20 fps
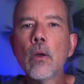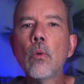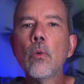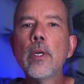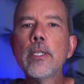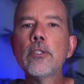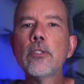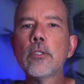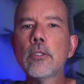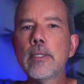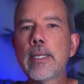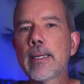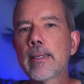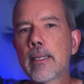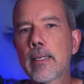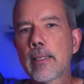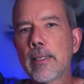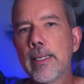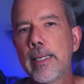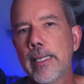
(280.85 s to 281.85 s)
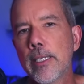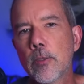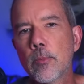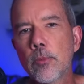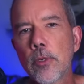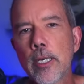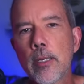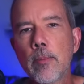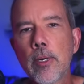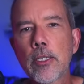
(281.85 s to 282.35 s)
which technically is
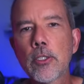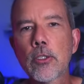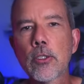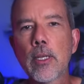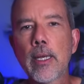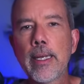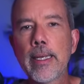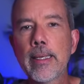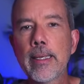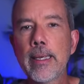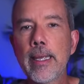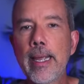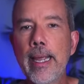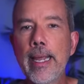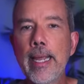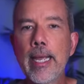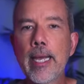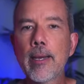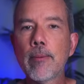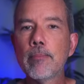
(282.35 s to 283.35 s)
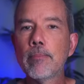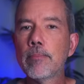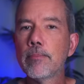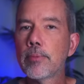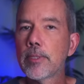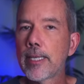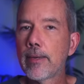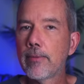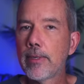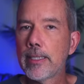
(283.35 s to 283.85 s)
pretty much like ham
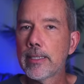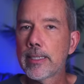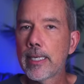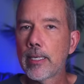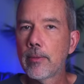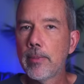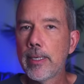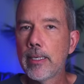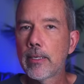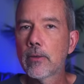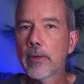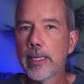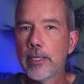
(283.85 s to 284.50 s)
70 centimeter.